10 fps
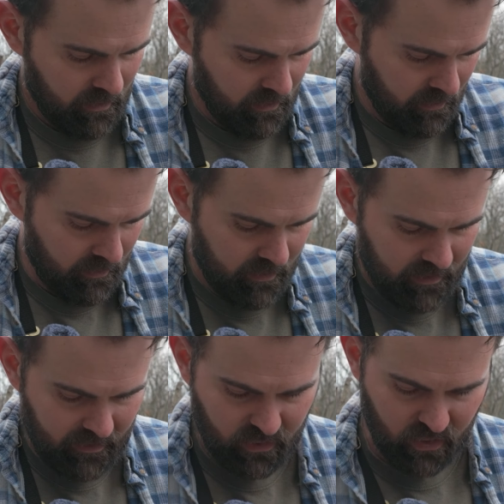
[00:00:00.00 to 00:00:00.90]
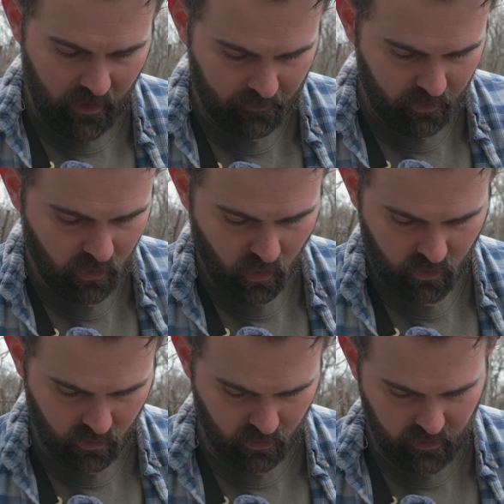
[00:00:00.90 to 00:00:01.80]
and shop
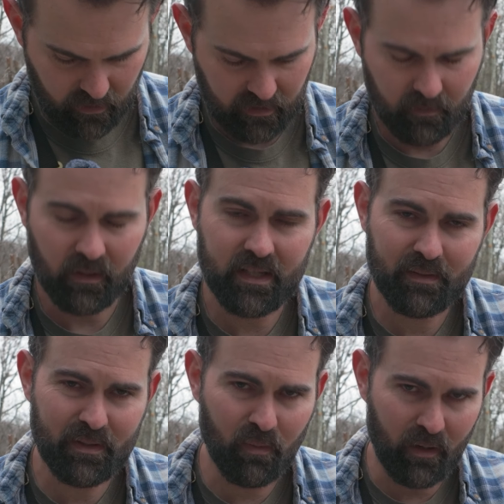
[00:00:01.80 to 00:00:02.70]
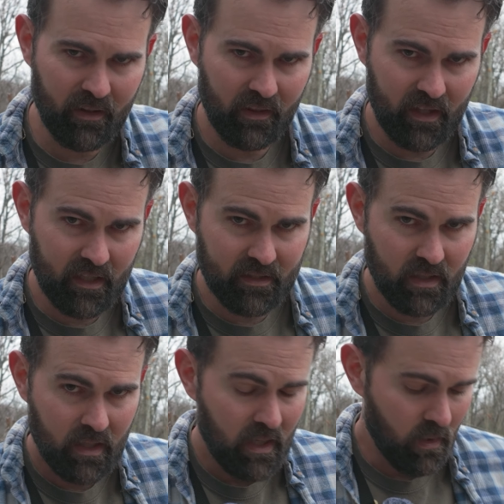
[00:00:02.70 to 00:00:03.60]
local, but this was one of the things
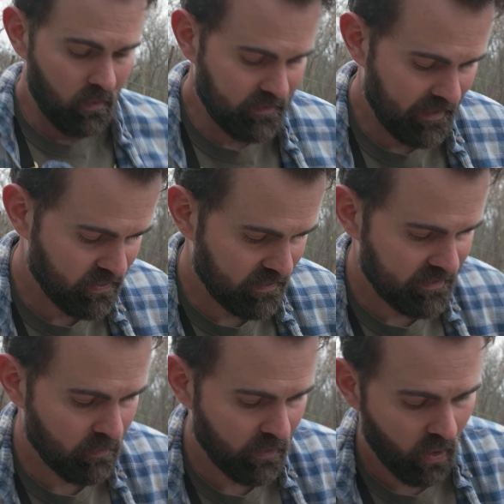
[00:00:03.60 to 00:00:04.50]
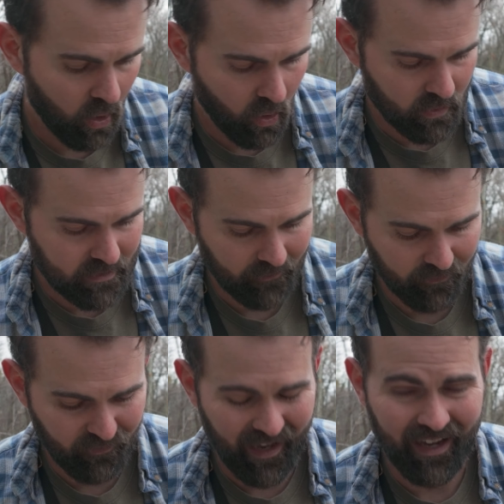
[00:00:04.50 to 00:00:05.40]
where it's actually somewhat hard to
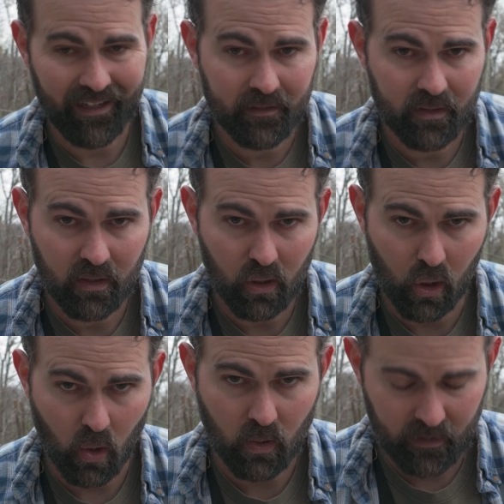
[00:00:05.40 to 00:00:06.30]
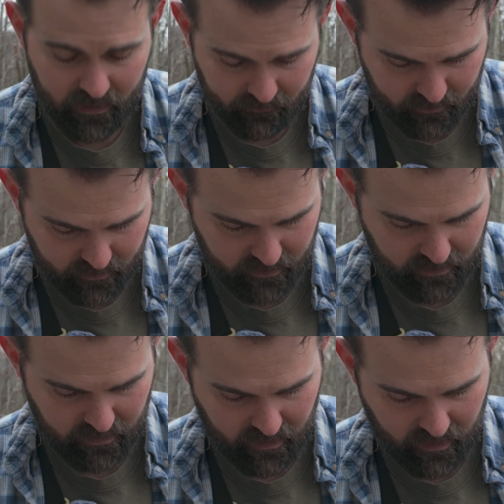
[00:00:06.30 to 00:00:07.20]
find locally.
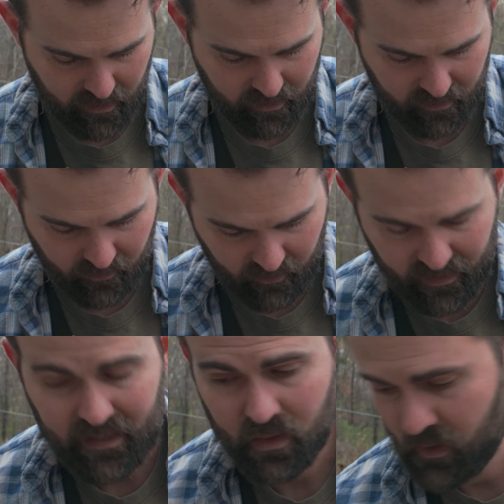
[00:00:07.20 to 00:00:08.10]
These